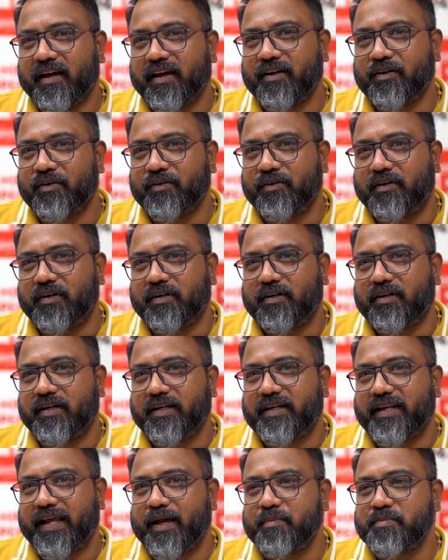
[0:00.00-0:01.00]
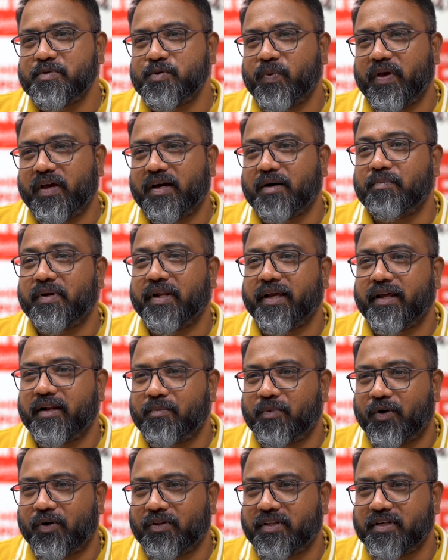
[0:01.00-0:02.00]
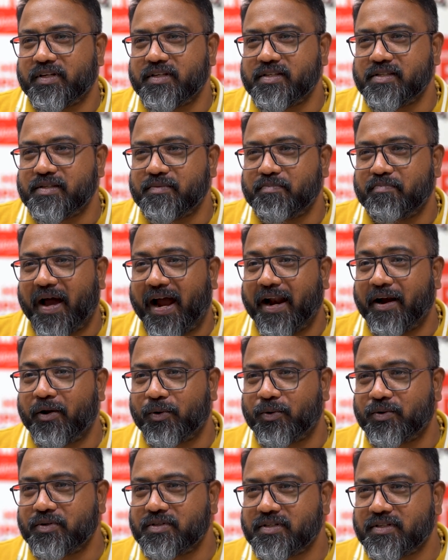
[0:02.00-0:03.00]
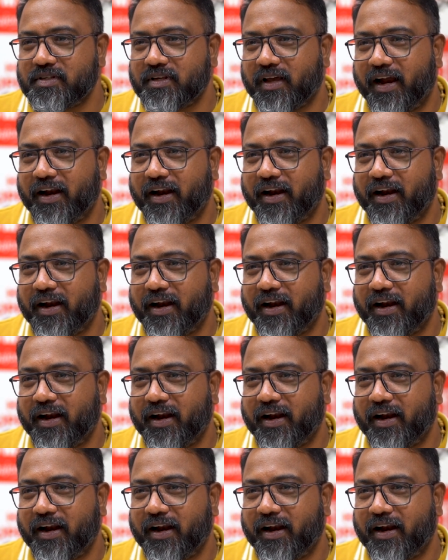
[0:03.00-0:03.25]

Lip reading: At times we complain about these bad roads,